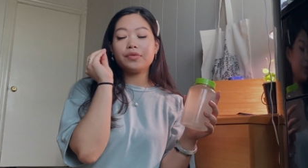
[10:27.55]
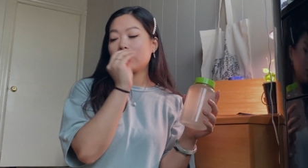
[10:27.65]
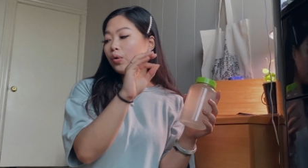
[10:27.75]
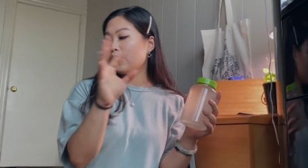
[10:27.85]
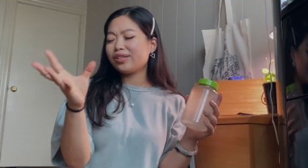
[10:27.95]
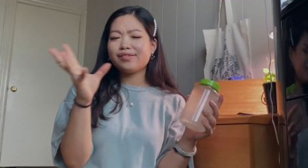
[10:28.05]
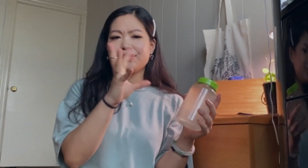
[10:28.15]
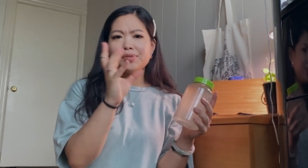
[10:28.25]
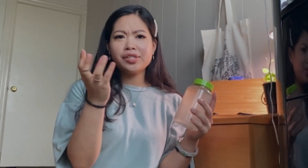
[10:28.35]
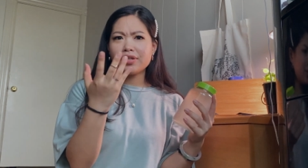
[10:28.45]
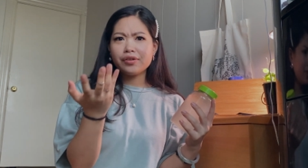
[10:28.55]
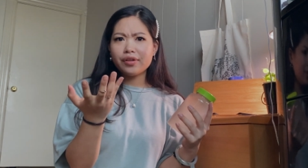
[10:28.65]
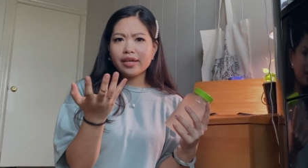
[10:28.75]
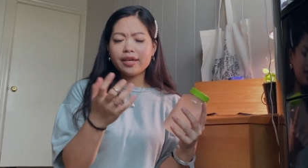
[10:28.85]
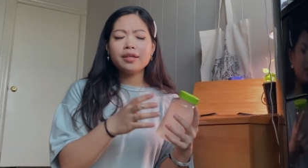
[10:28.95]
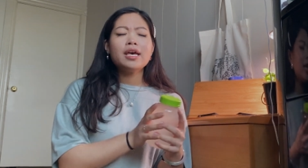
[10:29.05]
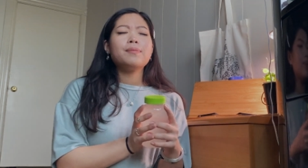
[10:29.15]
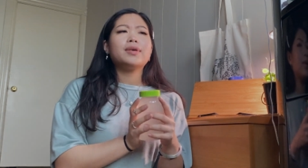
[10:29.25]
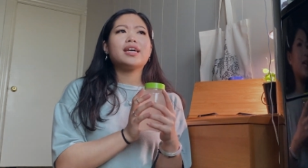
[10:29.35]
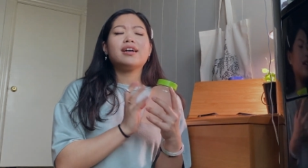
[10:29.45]
corn cereal thing,
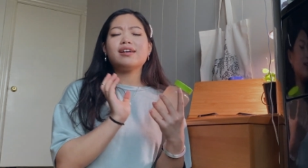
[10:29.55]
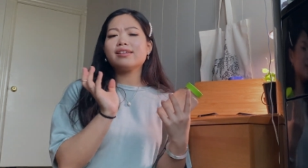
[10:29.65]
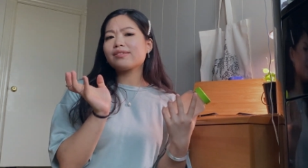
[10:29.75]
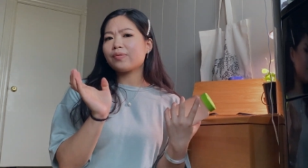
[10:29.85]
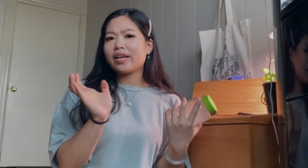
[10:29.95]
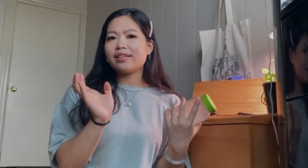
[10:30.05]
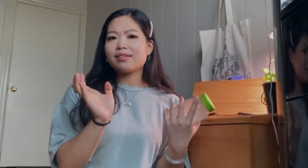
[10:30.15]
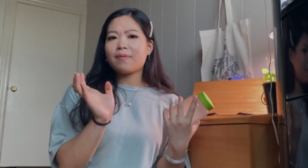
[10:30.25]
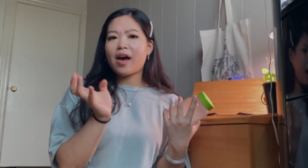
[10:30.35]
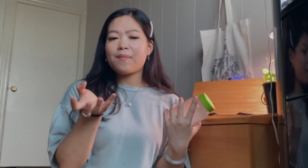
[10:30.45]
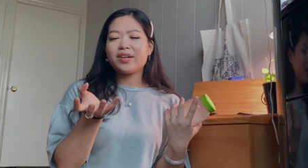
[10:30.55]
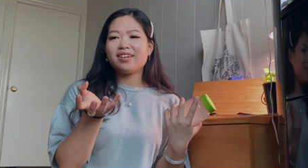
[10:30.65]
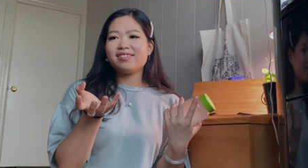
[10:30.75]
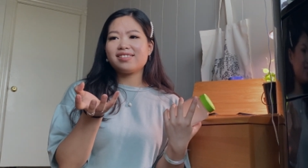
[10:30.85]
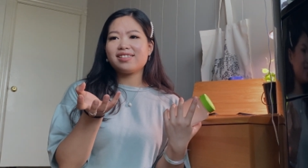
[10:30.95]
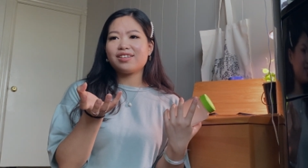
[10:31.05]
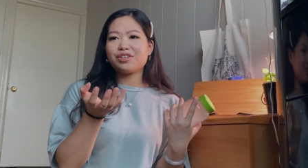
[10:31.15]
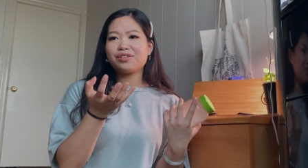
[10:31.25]
because what ends up happening is it